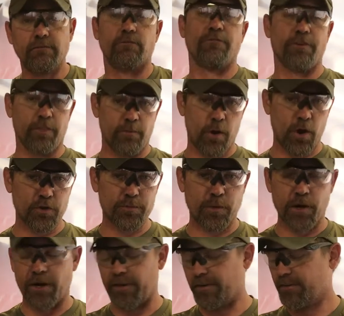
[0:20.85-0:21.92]
for the most
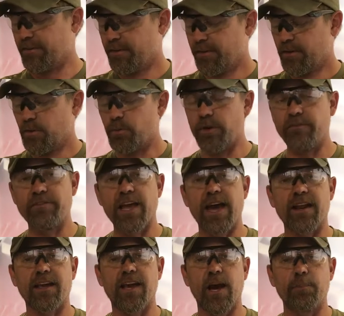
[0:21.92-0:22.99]
part. We've
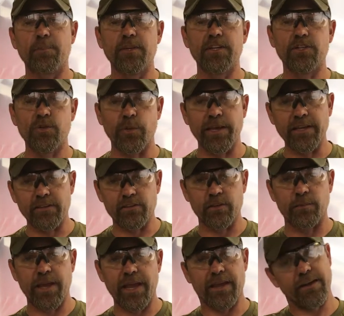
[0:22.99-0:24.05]
got a couple of tweaks to
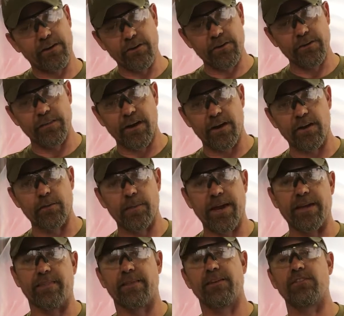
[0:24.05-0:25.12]
make here and there to
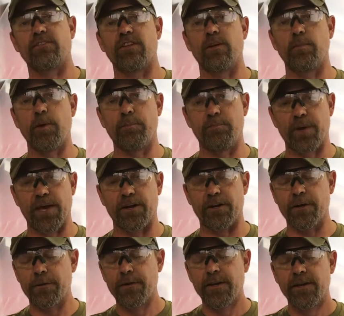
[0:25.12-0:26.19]
make things a little bit
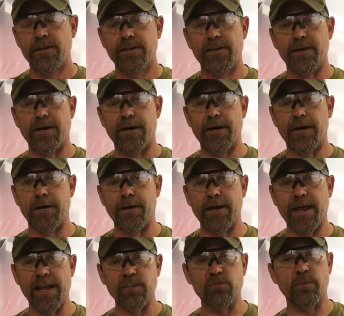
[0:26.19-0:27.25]
better.
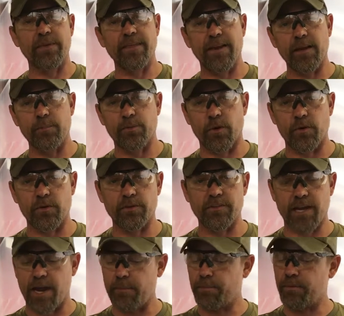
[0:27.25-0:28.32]
As with any
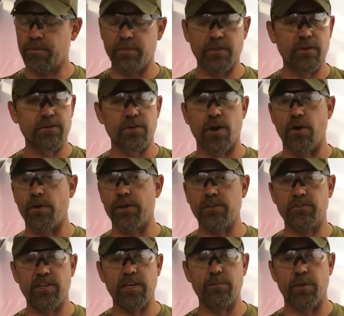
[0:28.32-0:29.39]
prototype, there's always
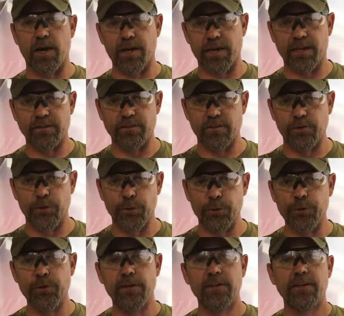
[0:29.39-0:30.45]
debugging to
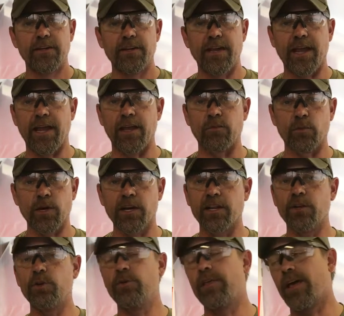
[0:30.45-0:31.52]
do, and we're
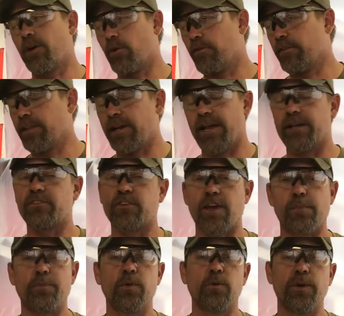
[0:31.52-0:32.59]
going to do that over the next
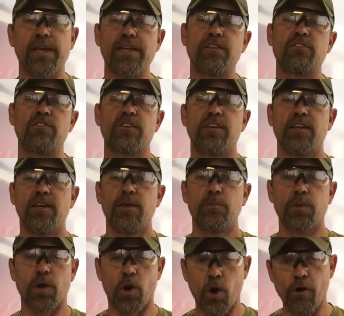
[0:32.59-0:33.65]
couple of weeks,
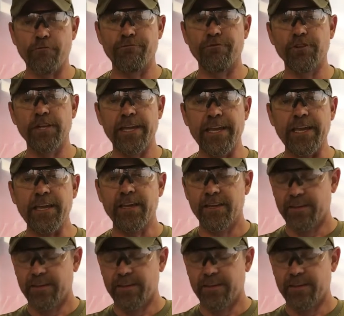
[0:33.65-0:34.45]
but hopefully